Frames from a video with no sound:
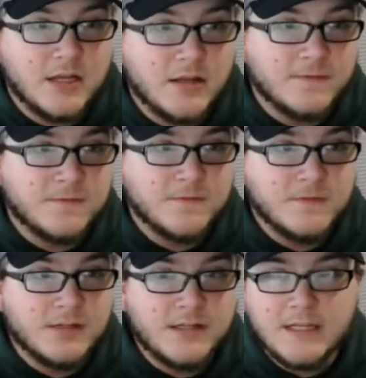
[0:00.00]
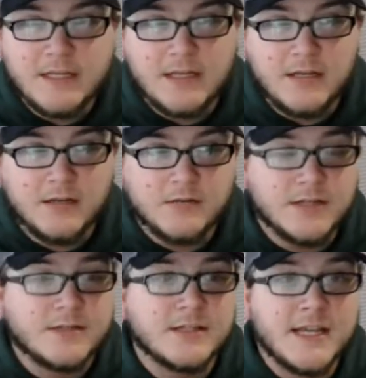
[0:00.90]
if he
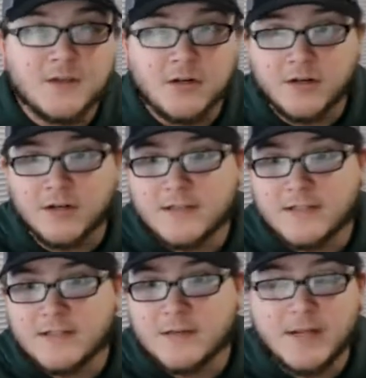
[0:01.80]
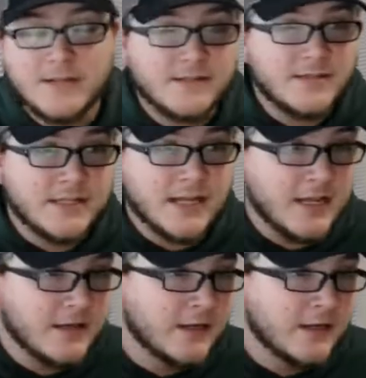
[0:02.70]
doesn't get that on a consistent basis. Tonight,